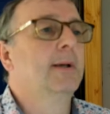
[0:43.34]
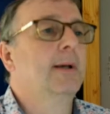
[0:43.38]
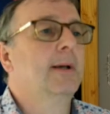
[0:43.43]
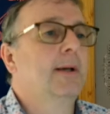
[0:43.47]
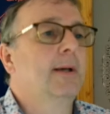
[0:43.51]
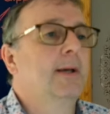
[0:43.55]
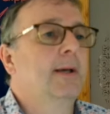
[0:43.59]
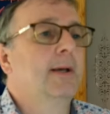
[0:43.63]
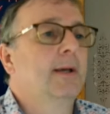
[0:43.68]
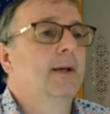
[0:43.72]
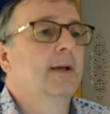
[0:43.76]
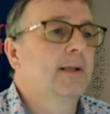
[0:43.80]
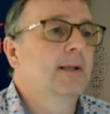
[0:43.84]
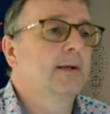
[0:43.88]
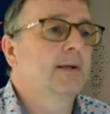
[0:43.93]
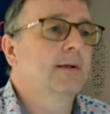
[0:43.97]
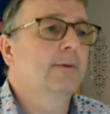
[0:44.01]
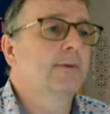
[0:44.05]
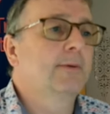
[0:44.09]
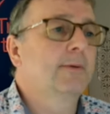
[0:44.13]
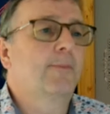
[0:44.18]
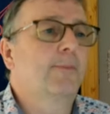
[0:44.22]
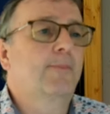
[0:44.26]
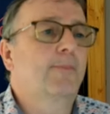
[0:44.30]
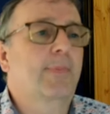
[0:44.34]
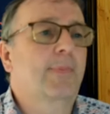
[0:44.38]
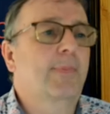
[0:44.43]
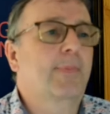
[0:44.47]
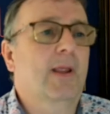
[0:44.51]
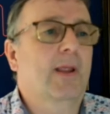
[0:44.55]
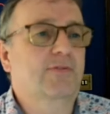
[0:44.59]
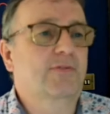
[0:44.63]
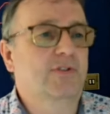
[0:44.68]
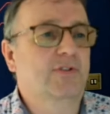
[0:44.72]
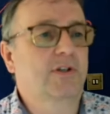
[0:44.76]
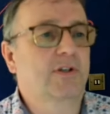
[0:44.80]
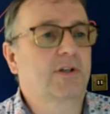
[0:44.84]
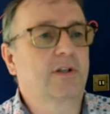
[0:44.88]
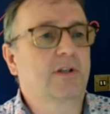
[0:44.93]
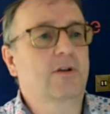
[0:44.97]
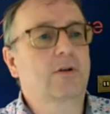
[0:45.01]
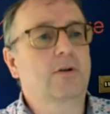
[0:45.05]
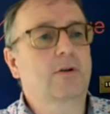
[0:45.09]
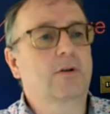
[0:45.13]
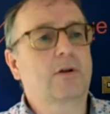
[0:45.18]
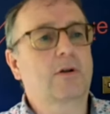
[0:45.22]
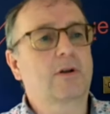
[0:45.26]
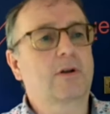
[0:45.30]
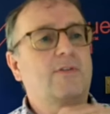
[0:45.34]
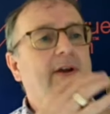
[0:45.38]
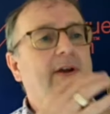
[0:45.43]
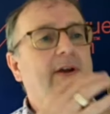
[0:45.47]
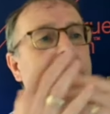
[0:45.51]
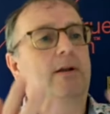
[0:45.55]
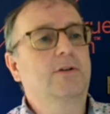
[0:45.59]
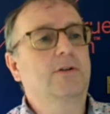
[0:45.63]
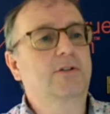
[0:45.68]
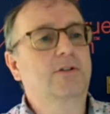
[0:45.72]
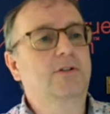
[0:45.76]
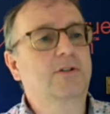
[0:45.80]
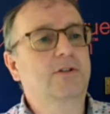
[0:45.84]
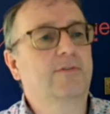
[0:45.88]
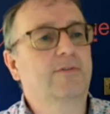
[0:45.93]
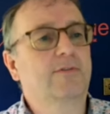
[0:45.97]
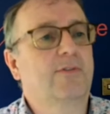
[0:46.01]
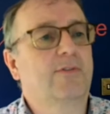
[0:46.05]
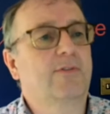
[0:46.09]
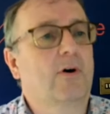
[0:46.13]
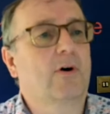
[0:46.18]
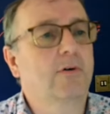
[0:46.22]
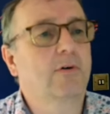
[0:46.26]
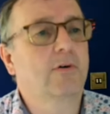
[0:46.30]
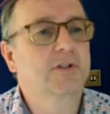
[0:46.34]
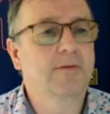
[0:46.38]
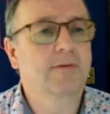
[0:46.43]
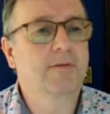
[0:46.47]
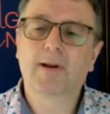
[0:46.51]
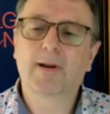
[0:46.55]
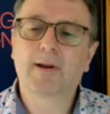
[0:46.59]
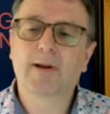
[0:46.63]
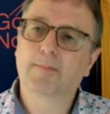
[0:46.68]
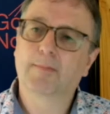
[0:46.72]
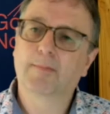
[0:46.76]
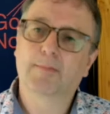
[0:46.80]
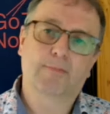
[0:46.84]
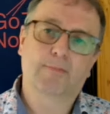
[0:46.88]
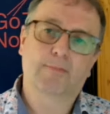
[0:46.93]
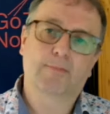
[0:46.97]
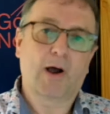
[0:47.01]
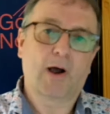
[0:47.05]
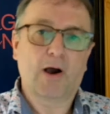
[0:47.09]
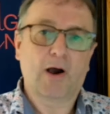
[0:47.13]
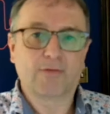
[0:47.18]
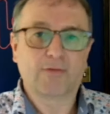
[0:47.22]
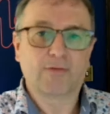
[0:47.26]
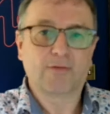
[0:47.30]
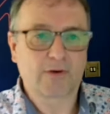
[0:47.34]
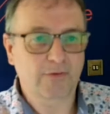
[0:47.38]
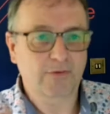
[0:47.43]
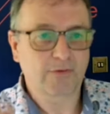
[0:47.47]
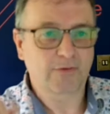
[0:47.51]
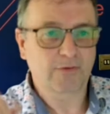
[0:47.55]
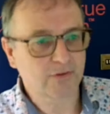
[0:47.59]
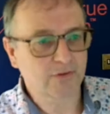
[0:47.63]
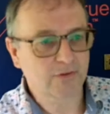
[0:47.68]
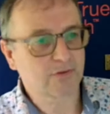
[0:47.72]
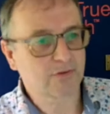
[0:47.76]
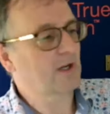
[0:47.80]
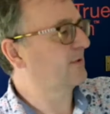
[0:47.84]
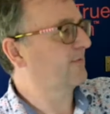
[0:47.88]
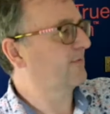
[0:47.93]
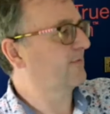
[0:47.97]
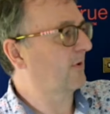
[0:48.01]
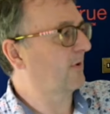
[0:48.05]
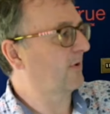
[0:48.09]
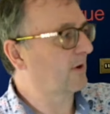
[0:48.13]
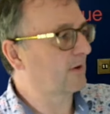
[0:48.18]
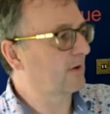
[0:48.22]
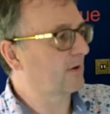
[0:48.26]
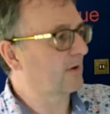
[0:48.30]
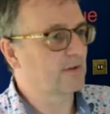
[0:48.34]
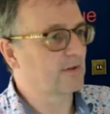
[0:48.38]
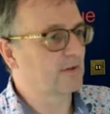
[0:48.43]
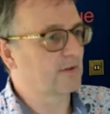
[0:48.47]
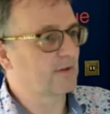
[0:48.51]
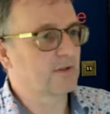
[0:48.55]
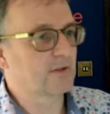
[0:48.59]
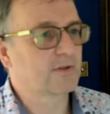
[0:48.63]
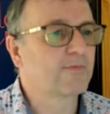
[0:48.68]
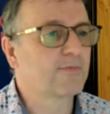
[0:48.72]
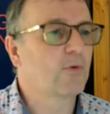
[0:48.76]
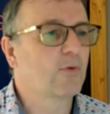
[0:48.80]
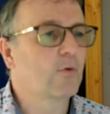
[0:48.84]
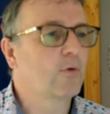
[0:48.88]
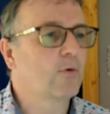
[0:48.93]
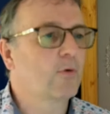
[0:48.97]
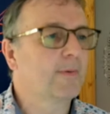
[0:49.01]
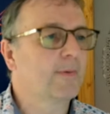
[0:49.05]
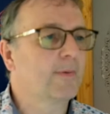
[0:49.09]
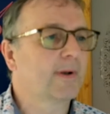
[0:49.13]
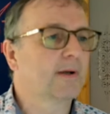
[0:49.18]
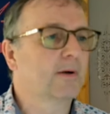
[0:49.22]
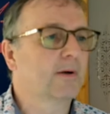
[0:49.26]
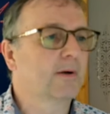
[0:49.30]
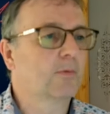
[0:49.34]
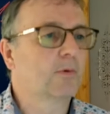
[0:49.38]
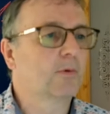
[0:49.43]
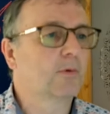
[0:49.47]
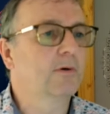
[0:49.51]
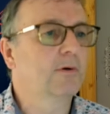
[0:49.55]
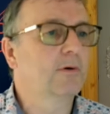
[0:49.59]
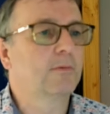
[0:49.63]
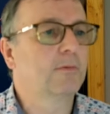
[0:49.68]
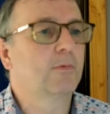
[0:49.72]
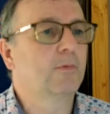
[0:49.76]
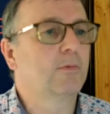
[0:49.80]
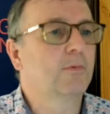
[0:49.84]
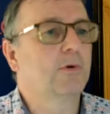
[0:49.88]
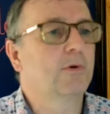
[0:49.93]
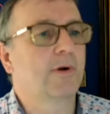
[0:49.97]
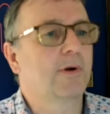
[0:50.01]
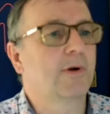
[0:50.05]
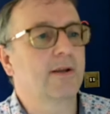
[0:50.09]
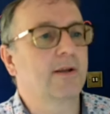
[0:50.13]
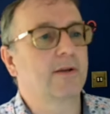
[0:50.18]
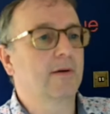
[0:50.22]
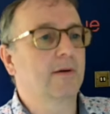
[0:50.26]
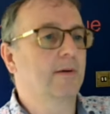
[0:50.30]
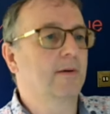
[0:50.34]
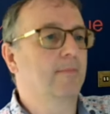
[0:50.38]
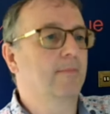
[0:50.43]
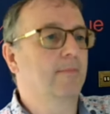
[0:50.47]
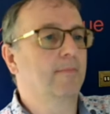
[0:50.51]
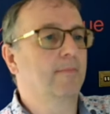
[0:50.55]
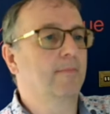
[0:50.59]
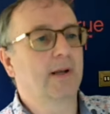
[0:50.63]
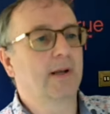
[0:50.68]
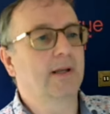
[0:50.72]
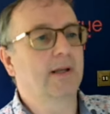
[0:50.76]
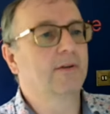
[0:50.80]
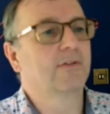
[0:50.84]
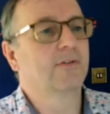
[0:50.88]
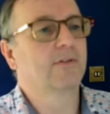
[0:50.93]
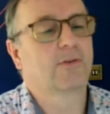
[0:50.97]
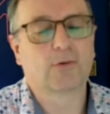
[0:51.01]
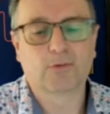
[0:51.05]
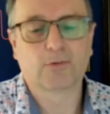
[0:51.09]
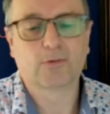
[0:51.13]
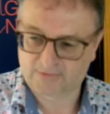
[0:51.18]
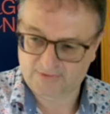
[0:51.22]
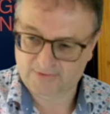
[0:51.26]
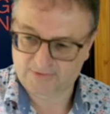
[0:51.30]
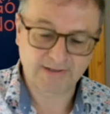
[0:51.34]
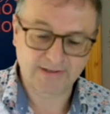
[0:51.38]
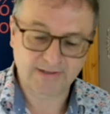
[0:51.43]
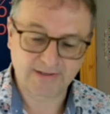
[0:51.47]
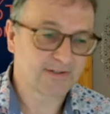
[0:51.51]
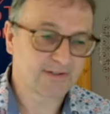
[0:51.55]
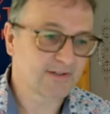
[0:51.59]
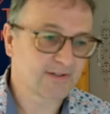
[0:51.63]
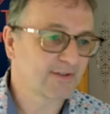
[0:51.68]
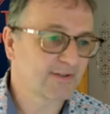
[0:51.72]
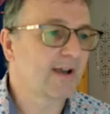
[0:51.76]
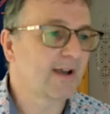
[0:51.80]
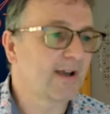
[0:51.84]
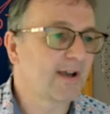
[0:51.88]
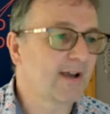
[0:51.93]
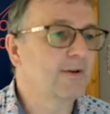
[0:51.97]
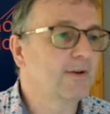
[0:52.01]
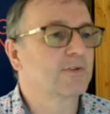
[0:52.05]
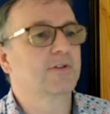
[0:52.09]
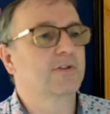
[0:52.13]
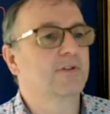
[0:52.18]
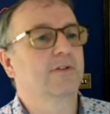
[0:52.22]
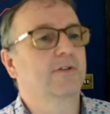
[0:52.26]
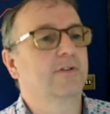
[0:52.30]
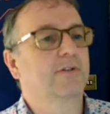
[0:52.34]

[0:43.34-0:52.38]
you know, I've seen a lot of endless advice around overnight success, follow this formula, we'll get you millions or tens of thousands of